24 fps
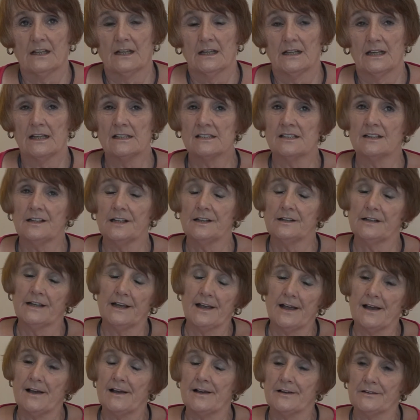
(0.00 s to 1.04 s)
Yes, I think they
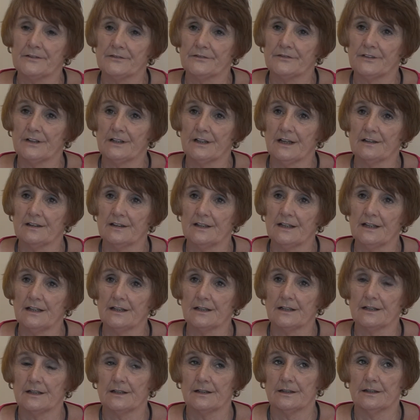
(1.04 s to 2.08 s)
have. I
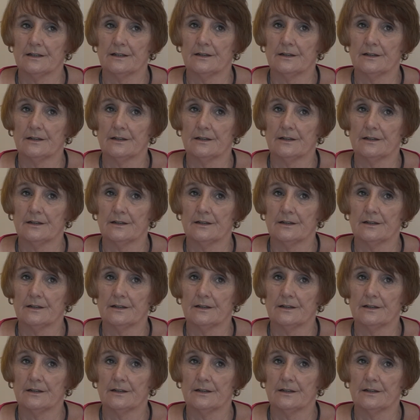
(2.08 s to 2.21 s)
think